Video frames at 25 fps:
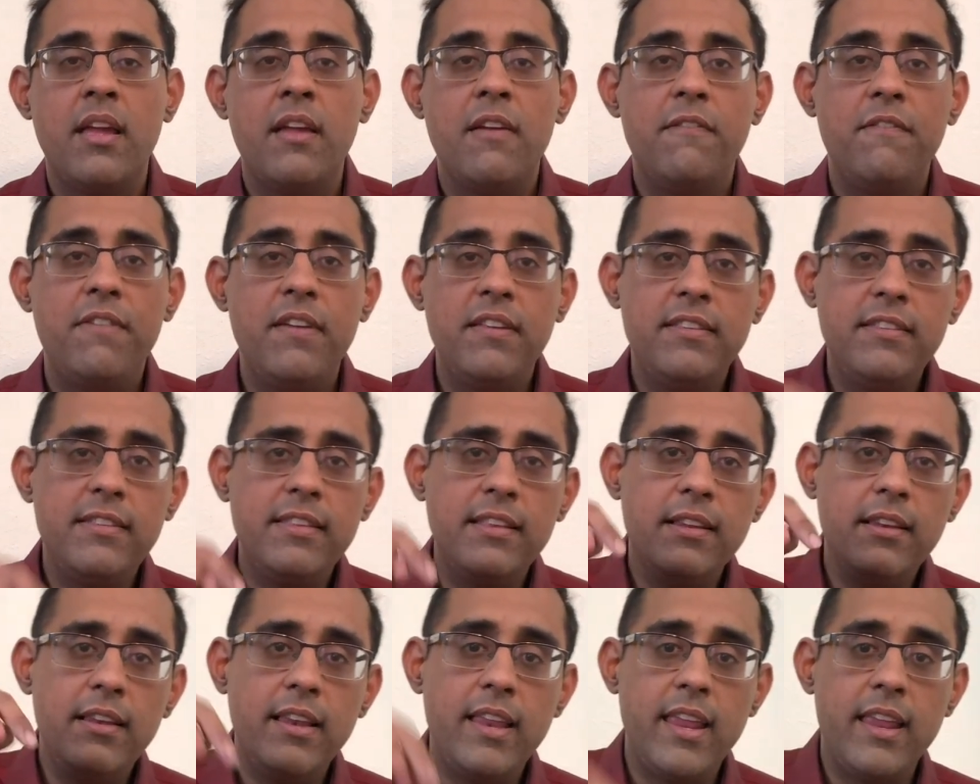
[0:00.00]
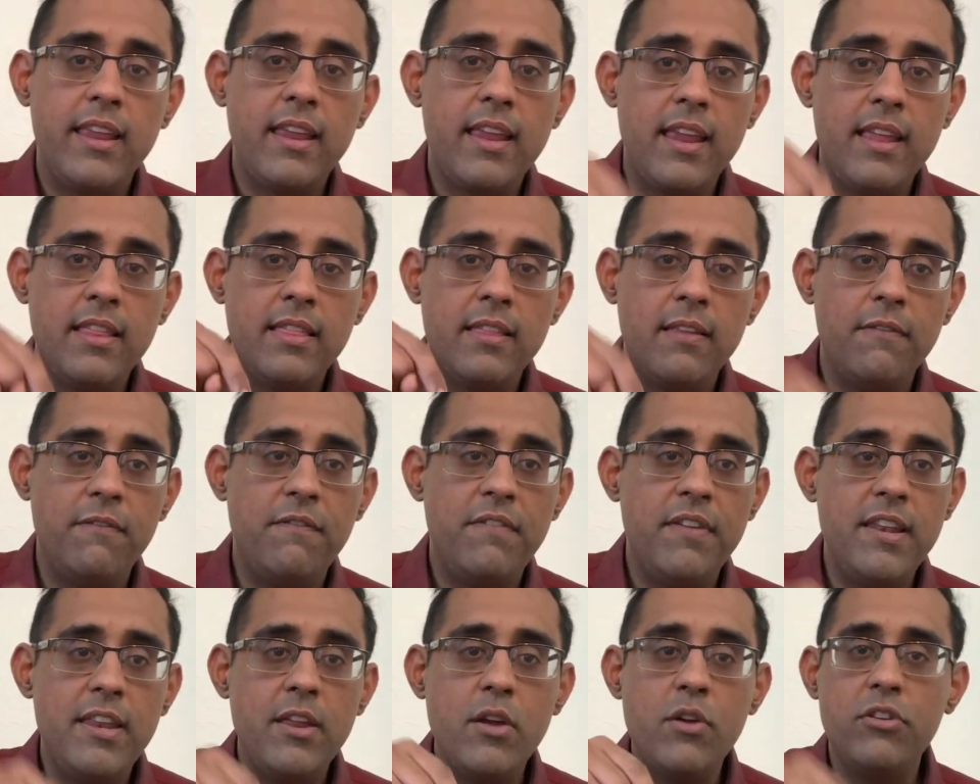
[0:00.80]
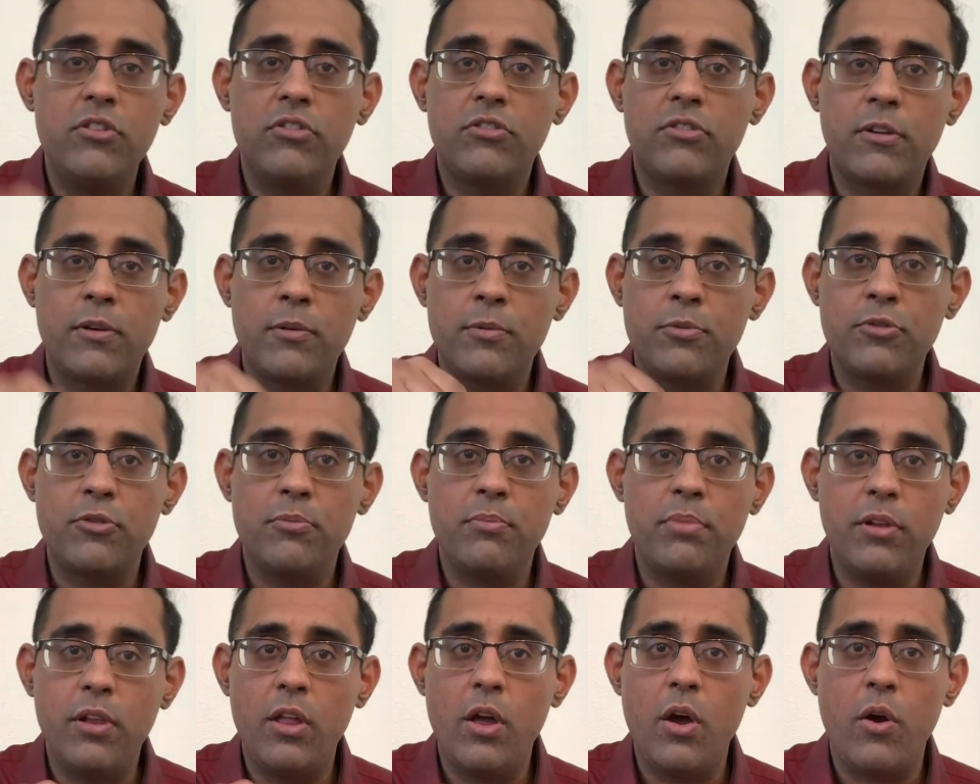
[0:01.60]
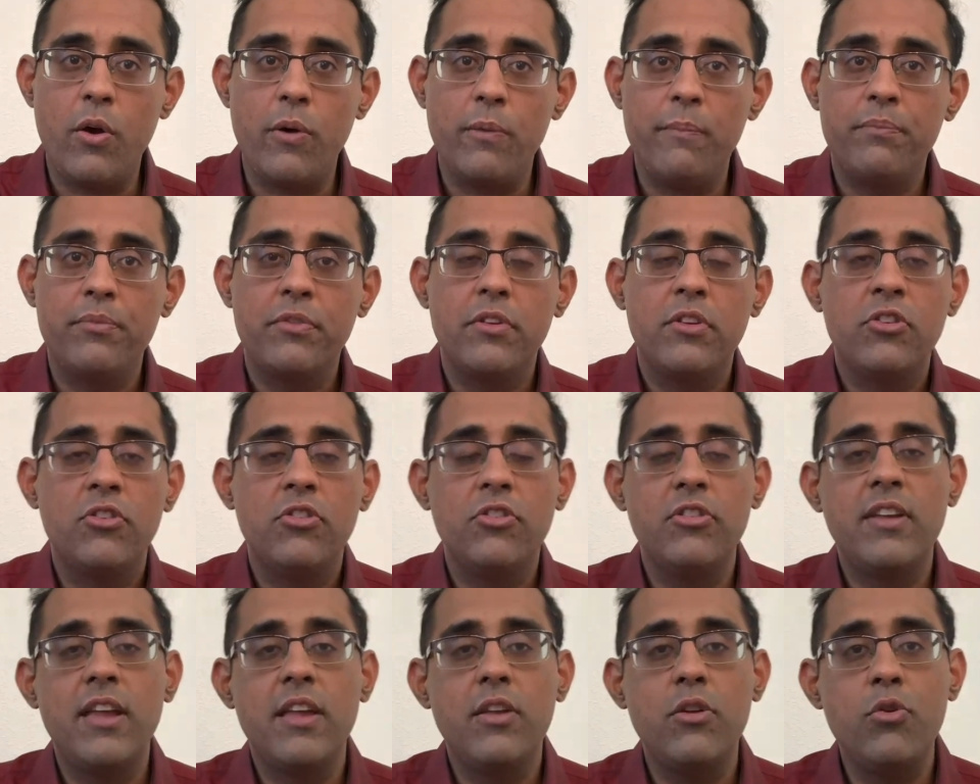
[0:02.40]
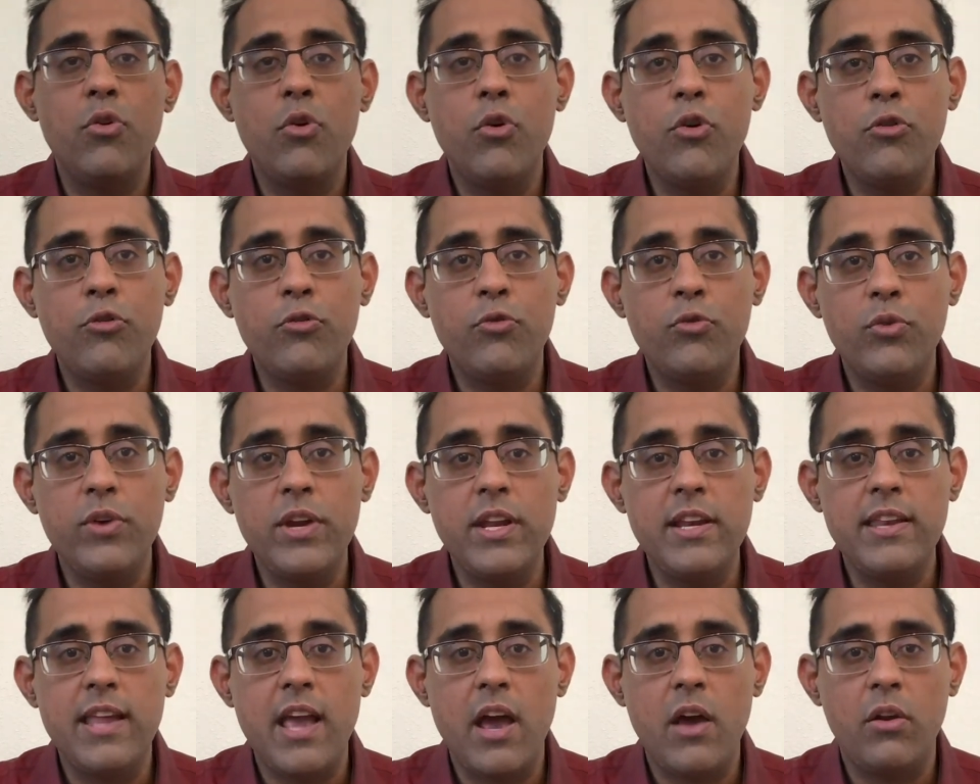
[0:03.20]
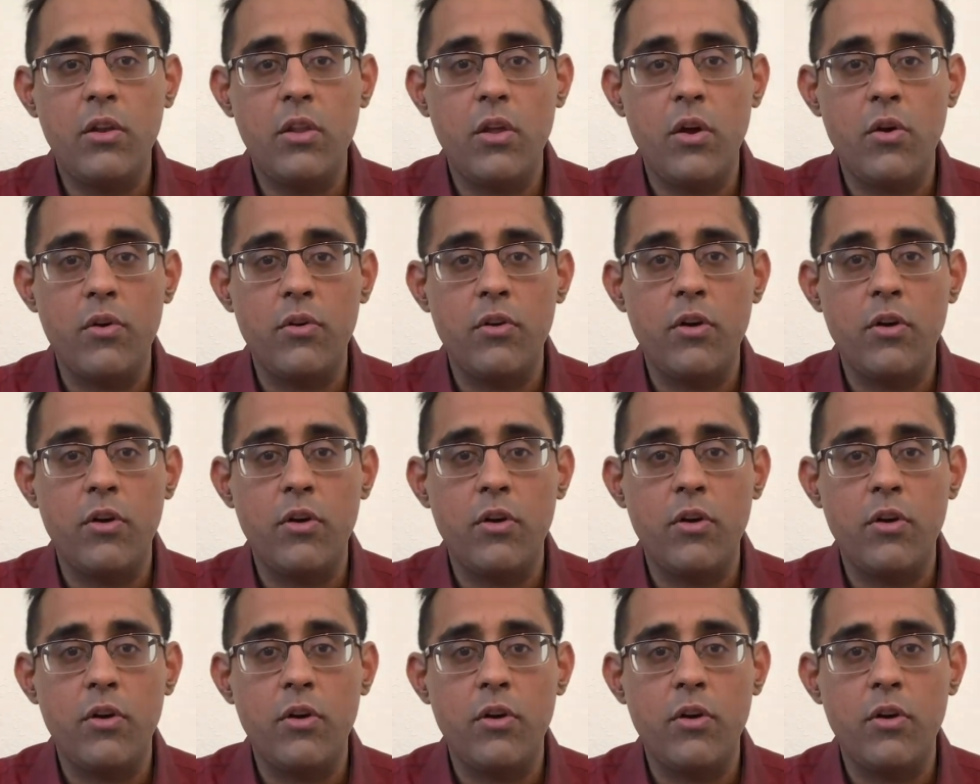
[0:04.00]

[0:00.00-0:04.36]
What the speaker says: Visit the link in the video description below to get your free download